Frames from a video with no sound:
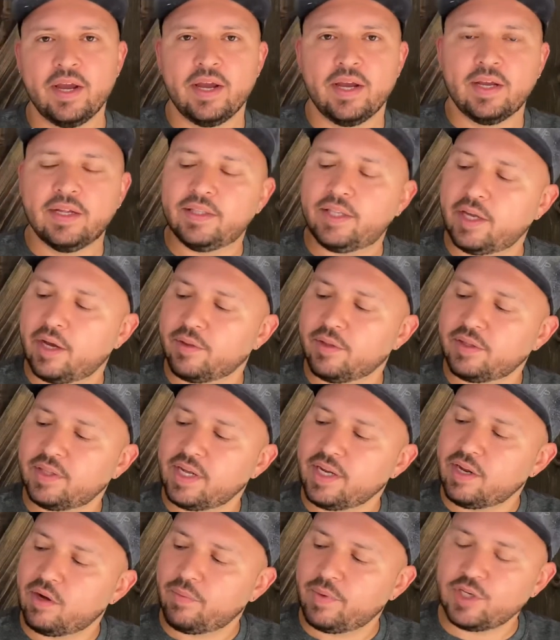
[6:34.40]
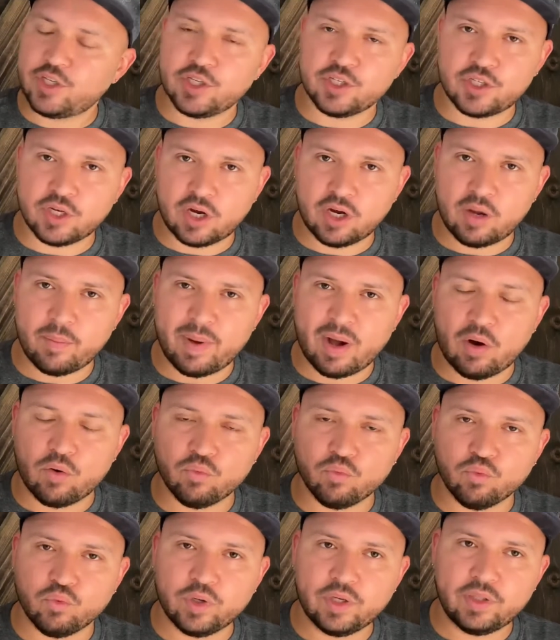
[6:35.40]
The other thing that we should talk about
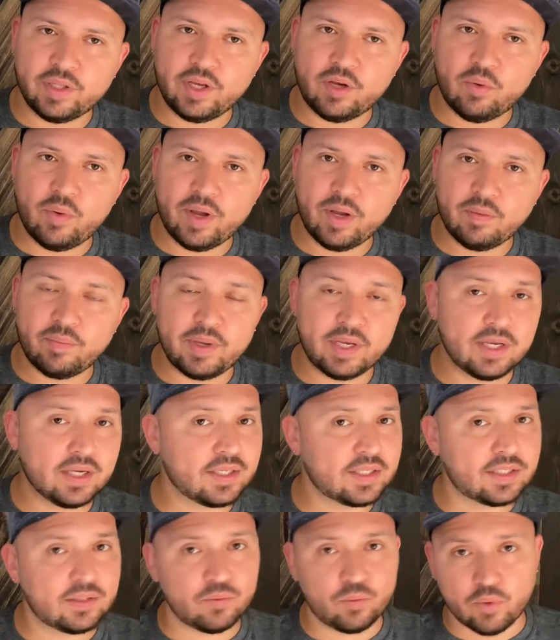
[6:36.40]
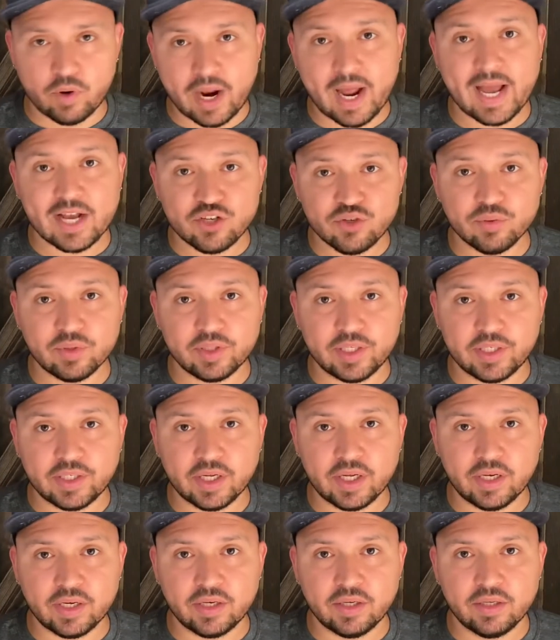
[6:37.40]
really quick, because we're actually
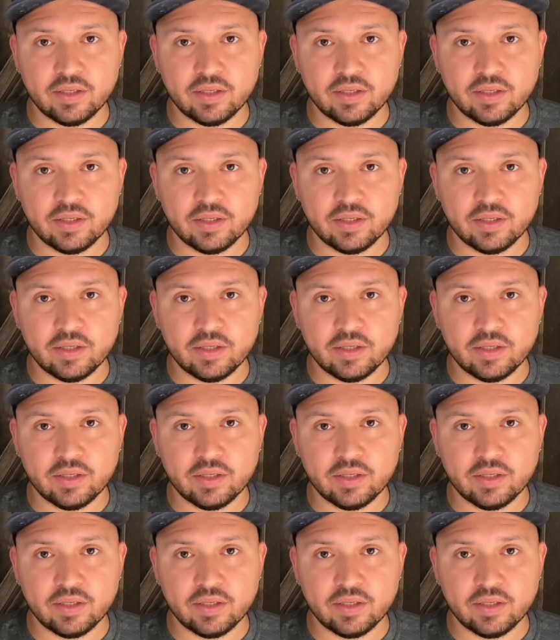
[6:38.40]
done.